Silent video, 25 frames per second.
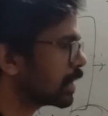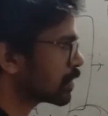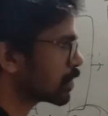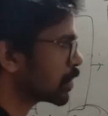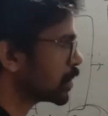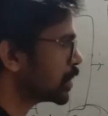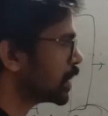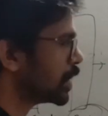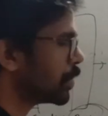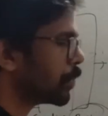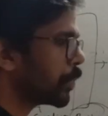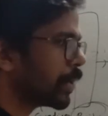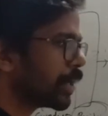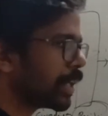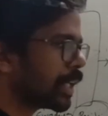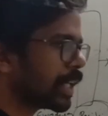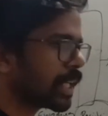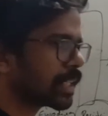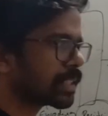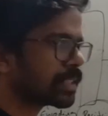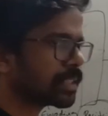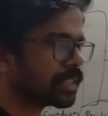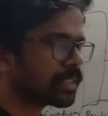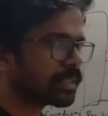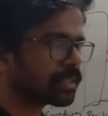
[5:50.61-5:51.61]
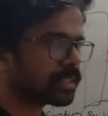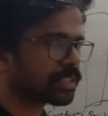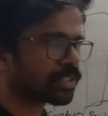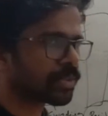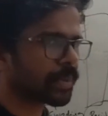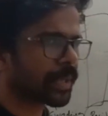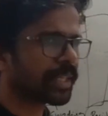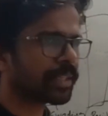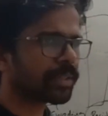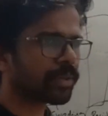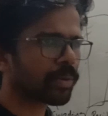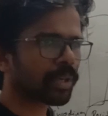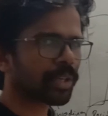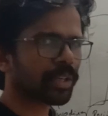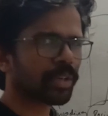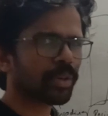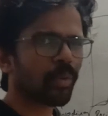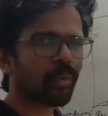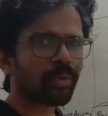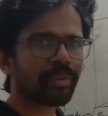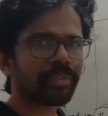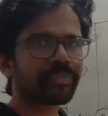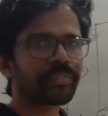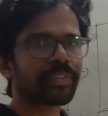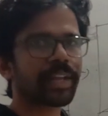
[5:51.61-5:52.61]
So GPT has trained on a
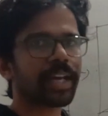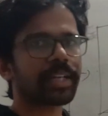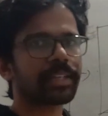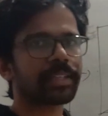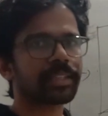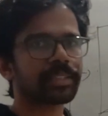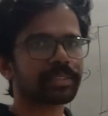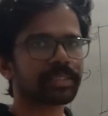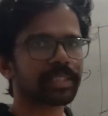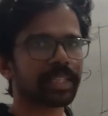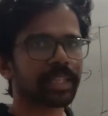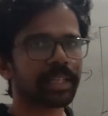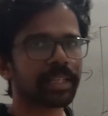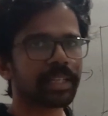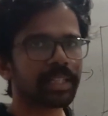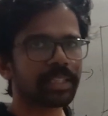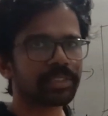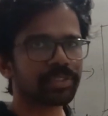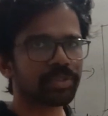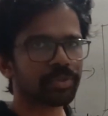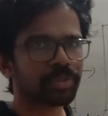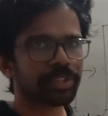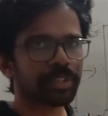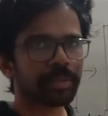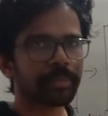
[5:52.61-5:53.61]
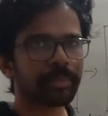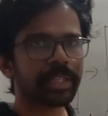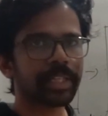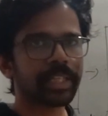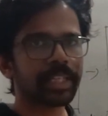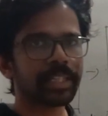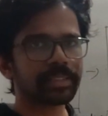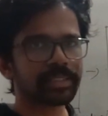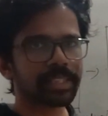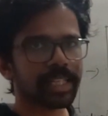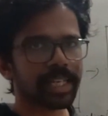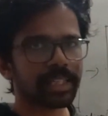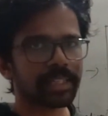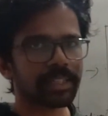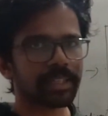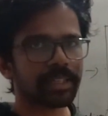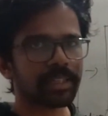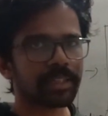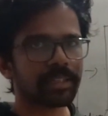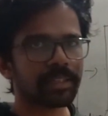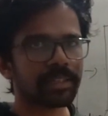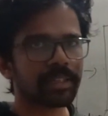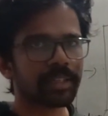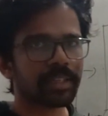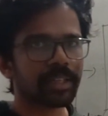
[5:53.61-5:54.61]
lot of data, say social media
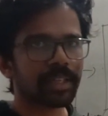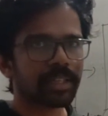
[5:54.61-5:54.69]
data,